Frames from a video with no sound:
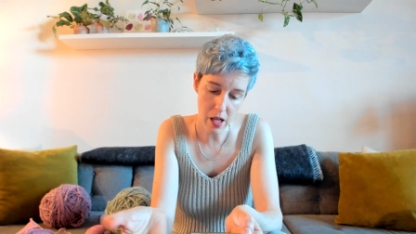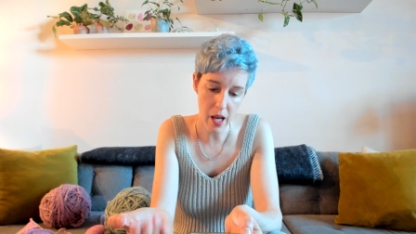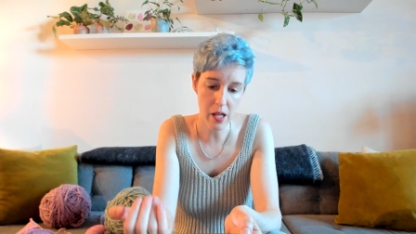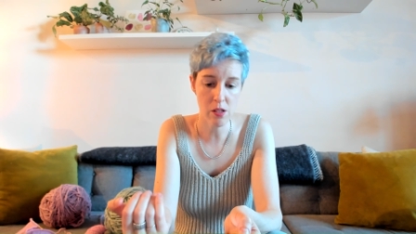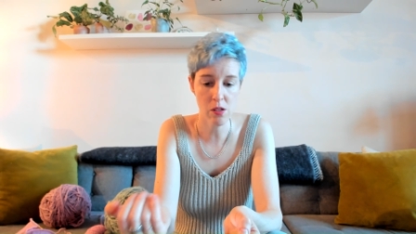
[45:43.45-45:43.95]

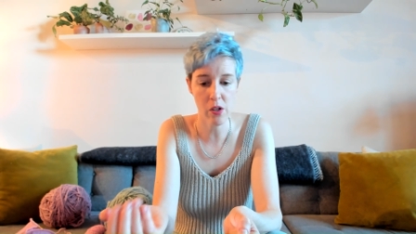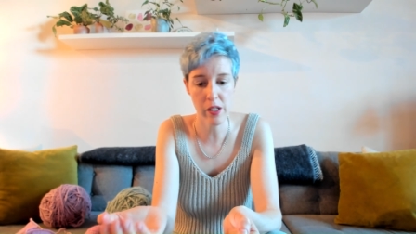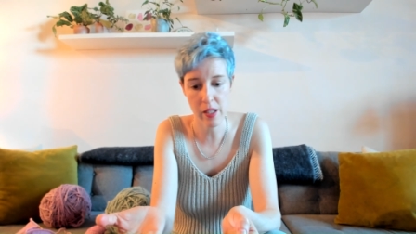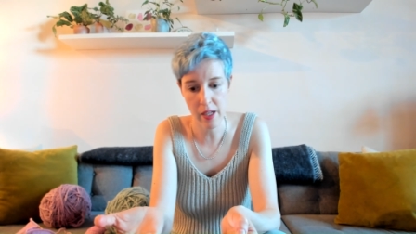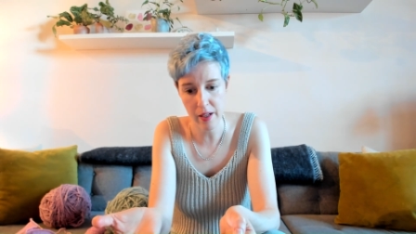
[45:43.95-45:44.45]
And I started
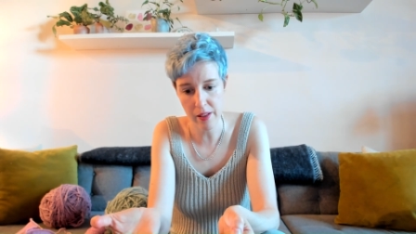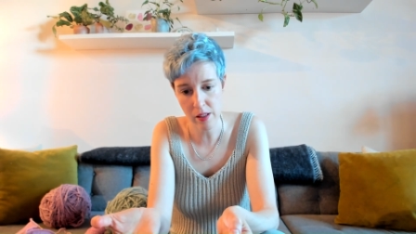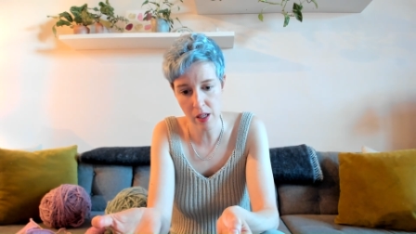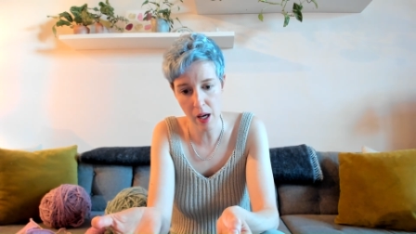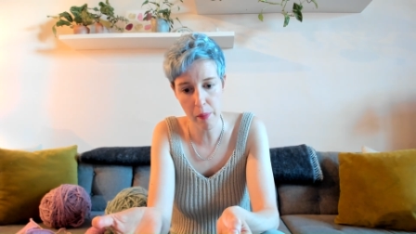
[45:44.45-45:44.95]
knitting this
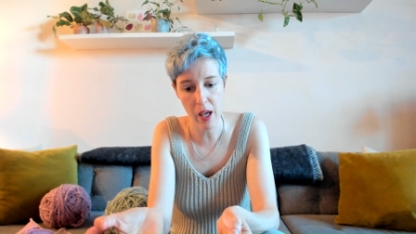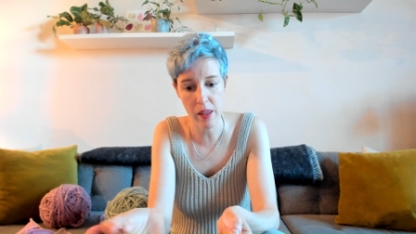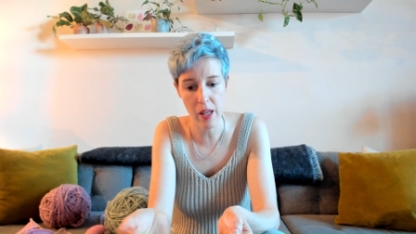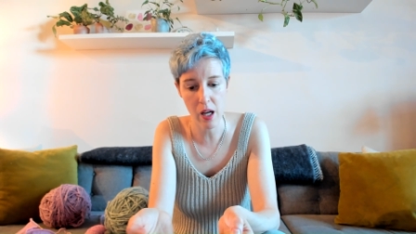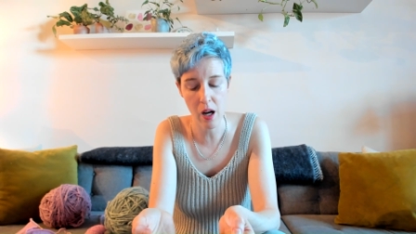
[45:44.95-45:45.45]
top,
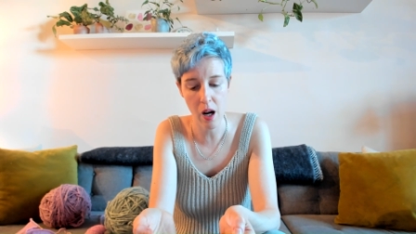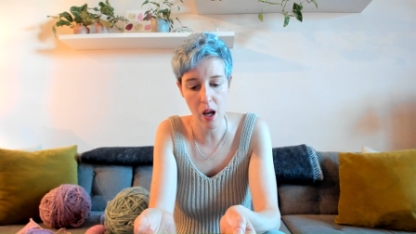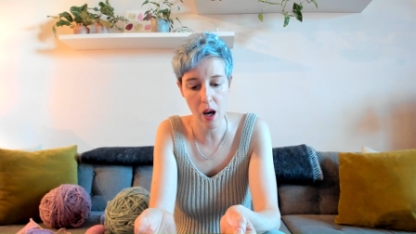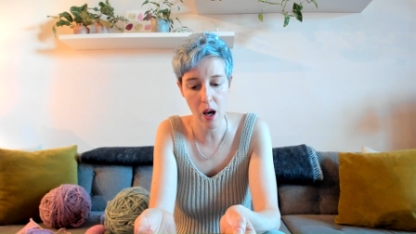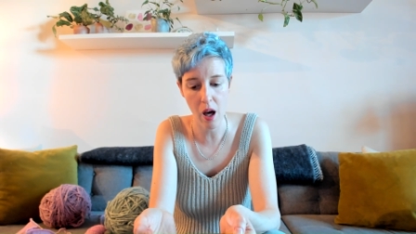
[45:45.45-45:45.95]
and then
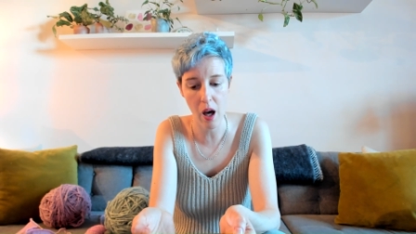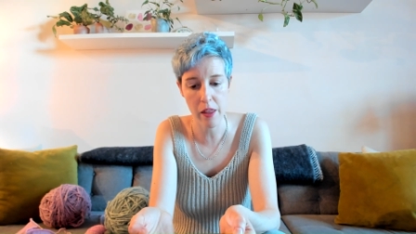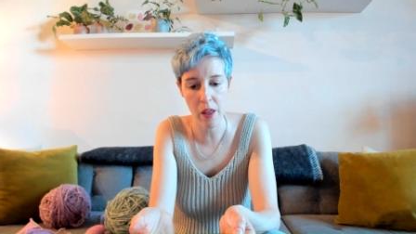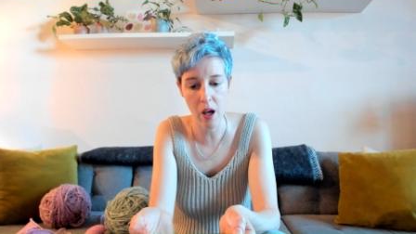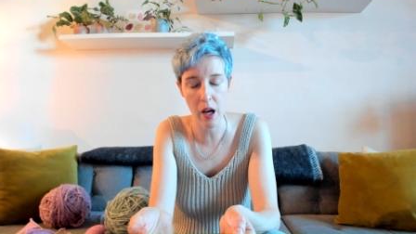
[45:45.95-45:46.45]
I
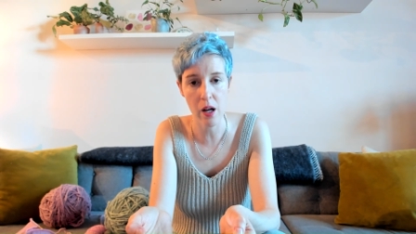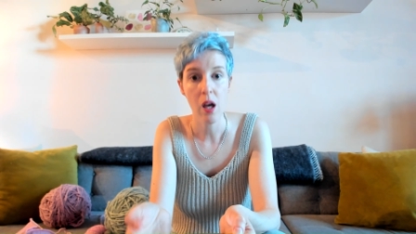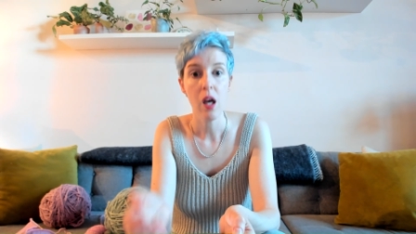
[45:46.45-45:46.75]
thought,